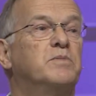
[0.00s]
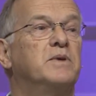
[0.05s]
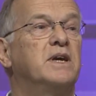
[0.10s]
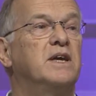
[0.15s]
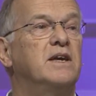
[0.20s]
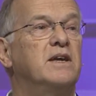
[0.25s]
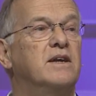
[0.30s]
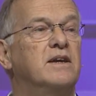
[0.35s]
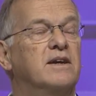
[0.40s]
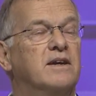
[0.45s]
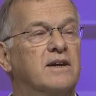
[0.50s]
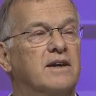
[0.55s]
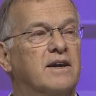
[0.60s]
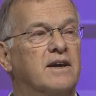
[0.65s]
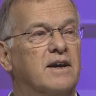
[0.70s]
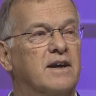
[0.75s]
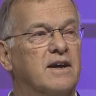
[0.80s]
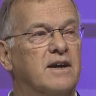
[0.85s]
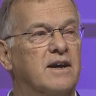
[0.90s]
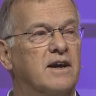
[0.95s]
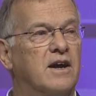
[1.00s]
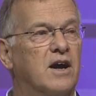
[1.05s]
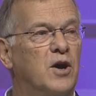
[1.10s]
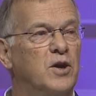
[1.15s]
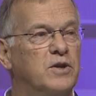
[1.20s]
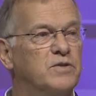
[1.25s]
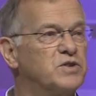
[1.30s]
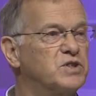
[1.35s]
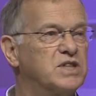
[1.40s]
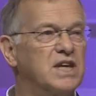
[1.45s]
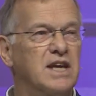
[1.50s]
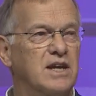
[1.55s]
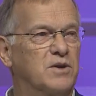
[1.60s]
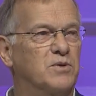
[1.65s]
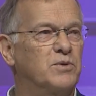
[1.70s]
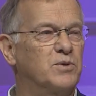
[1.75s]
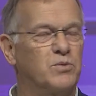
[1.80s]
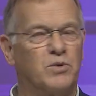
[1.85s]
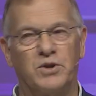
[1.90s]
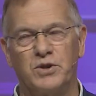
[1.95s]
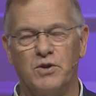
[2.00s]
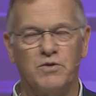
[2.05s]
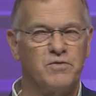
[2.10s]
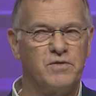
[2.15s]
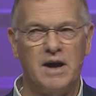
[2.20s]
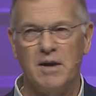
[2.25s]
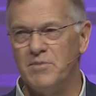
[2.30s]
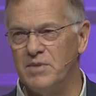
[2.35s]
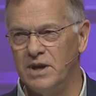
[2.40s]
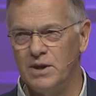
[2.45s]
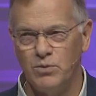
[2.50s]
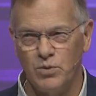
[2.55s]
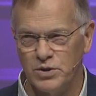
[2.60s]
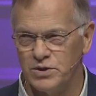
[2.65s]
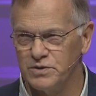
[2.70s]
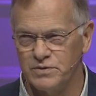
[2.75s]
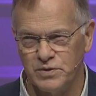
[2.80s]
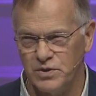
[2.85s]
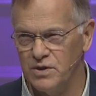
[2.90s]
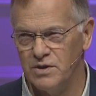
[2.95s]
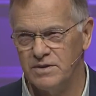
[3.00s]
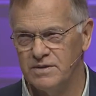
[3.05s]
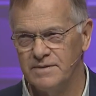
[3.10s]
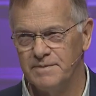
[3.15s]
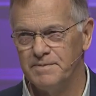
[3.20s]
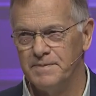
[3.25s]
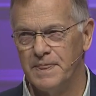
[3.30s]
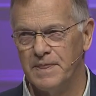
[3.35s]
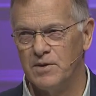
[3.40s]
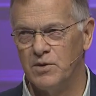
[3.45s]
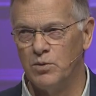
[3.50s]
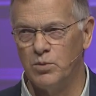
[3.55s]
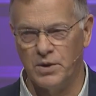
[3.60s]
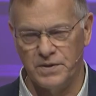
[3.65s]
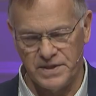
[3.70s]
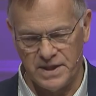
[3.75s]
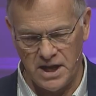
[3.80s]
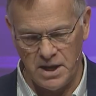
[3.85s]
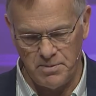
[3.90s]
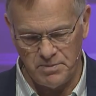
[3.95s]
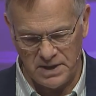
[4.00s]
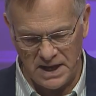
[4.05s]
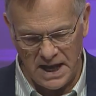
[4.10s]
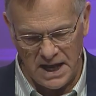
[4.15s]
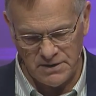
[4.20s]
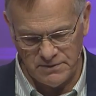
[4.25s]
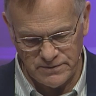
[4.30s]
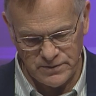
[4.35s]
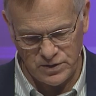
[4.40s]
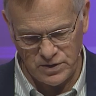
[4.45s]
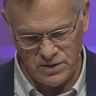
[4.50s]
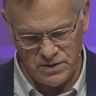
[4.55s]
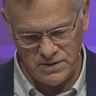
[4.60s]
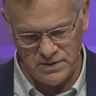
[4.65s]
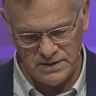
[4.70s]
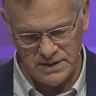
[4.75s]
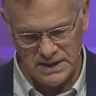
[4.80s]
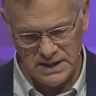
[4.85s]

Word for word: be out of sync with what your family wants for you or what they plan for you.